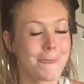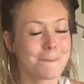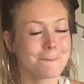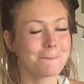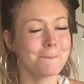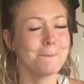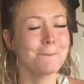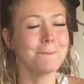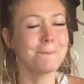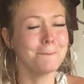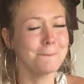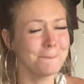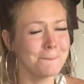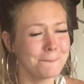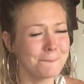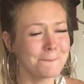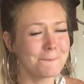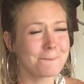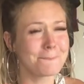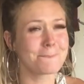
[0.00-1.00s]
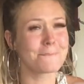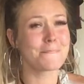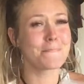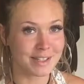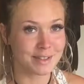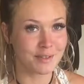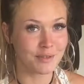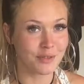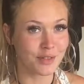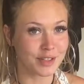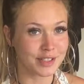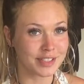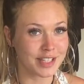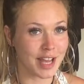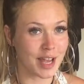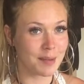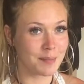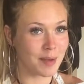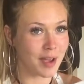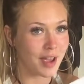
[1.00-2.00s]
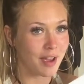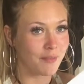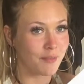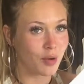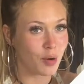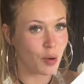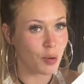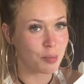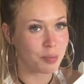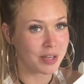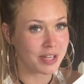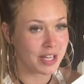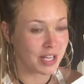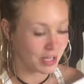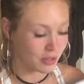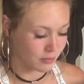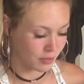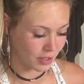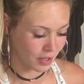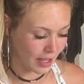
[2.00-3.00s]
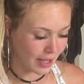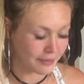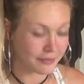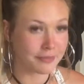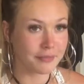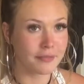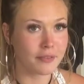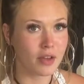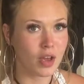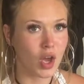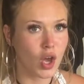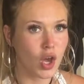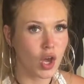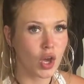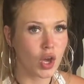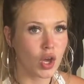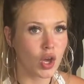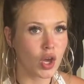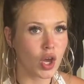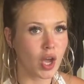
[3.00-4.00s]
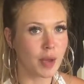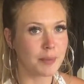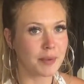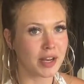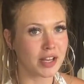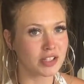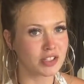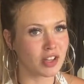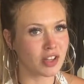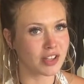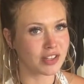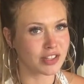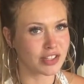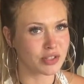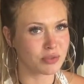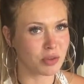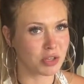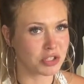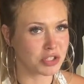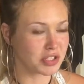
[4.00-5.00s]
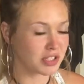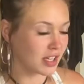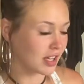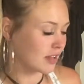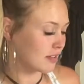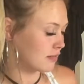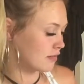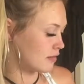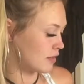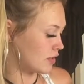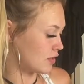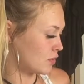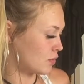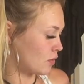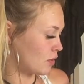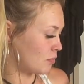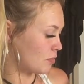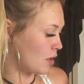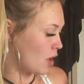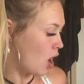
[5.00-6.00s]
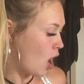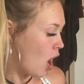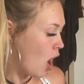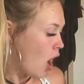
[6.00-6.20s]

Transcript: This is the first time I ever opened it in real life. I mean, I saw like the swatches at the store, but